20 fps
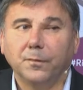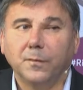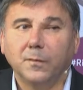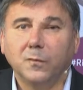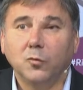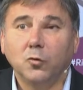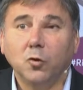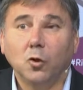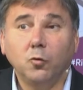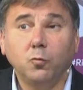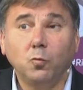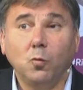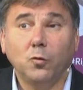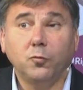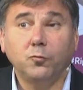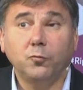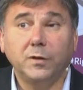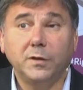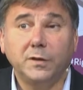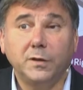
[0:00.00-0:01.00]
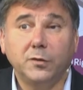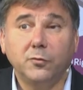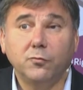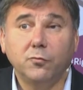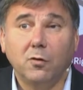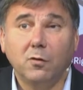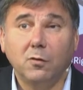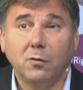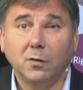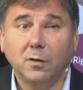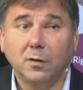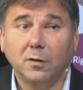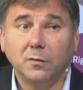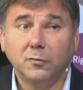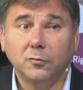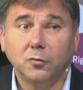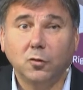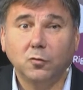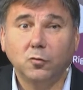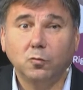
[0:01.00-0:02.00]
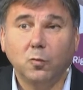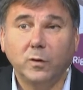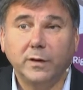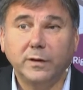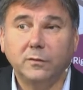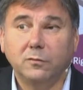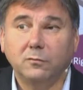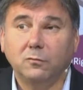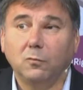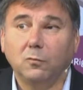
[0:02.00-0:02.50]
Not what we did wrong, not what